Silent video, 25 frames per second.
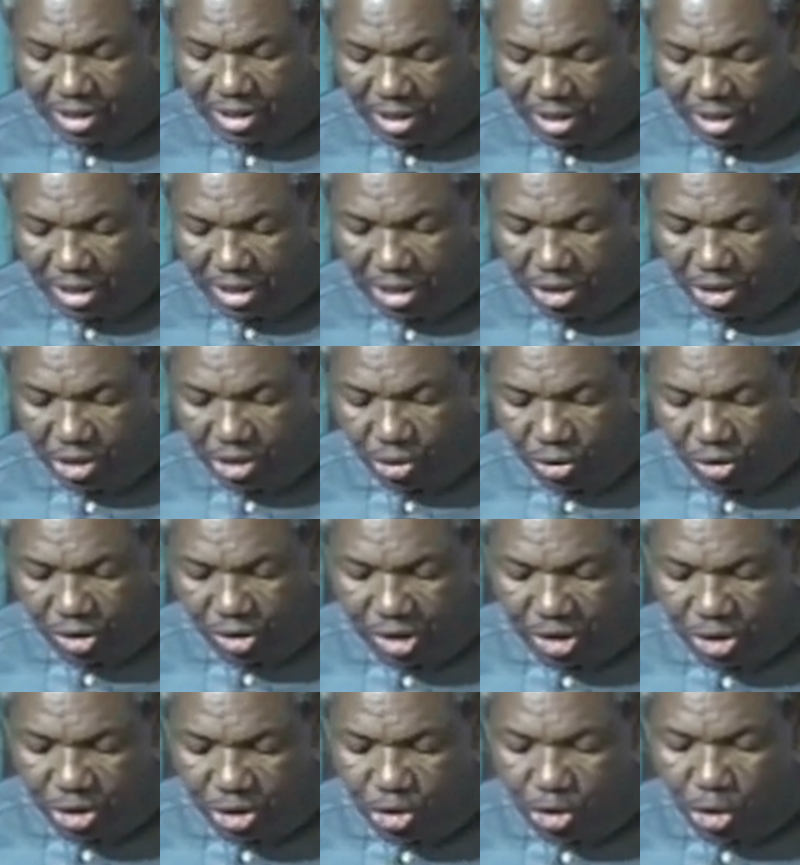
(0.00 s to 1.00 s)
into the
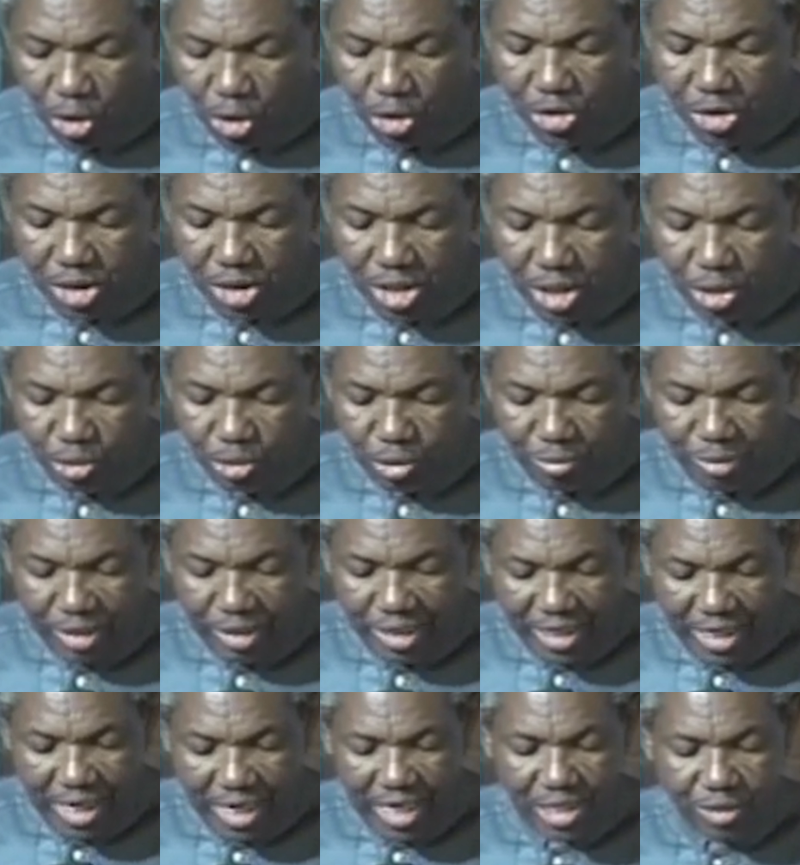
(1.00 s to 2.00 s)
instructions we may
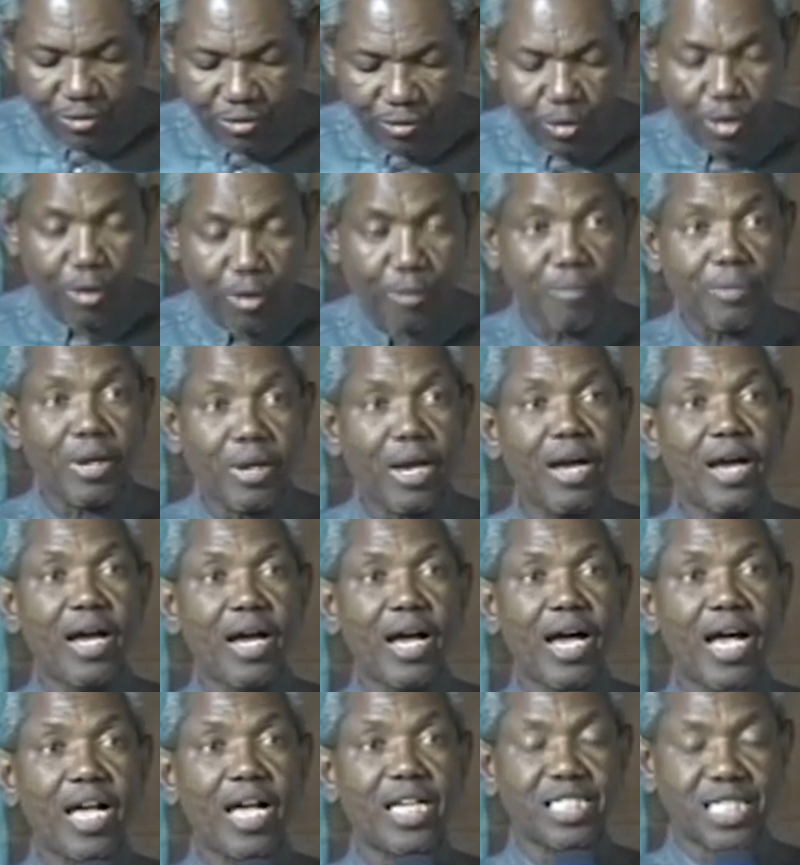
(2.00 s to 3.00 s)
get from
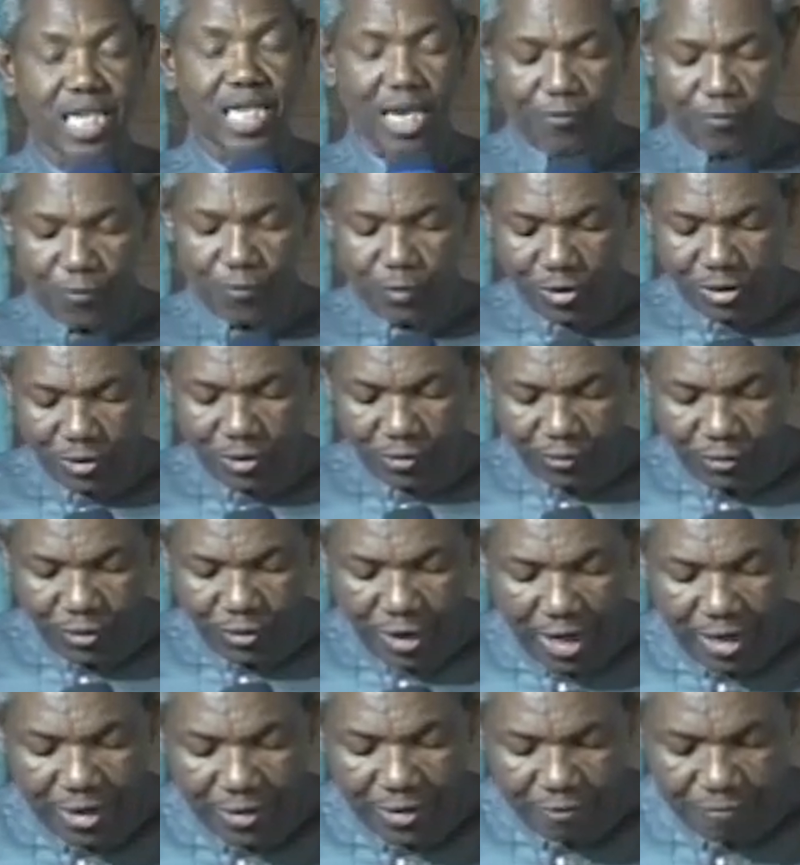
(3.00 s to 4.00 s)
Isaiah 45.
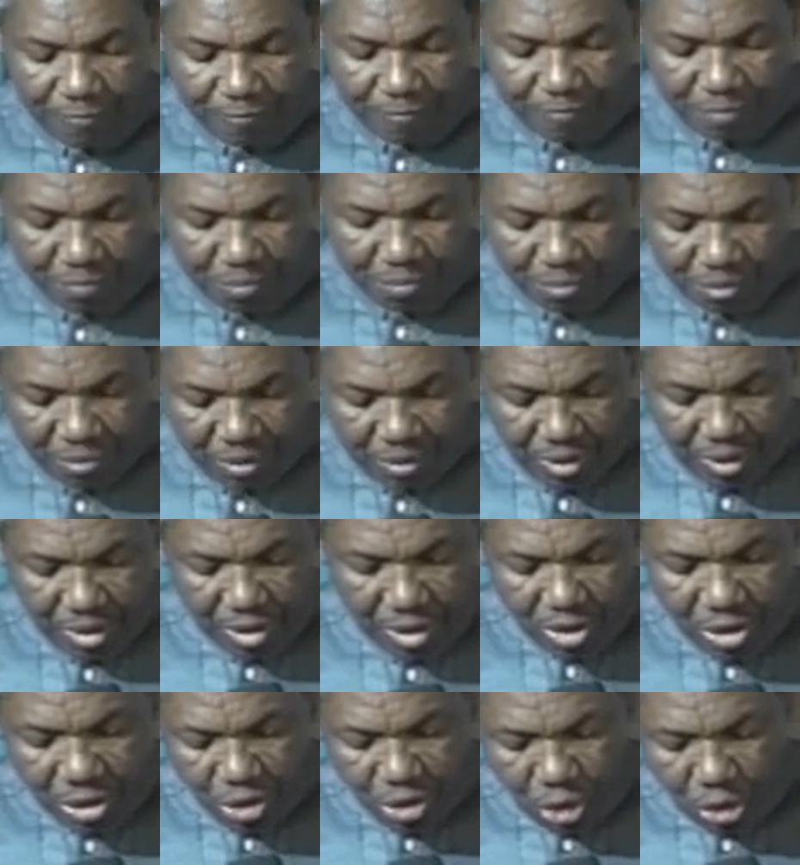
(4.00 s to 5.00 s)

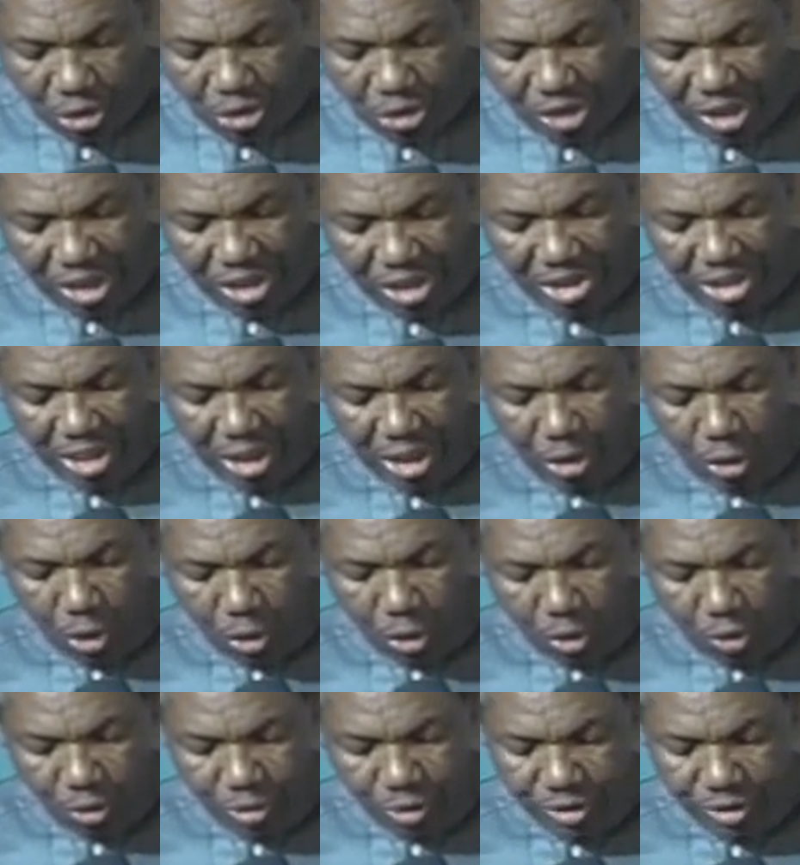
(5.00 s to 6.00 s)
Thus says the Lord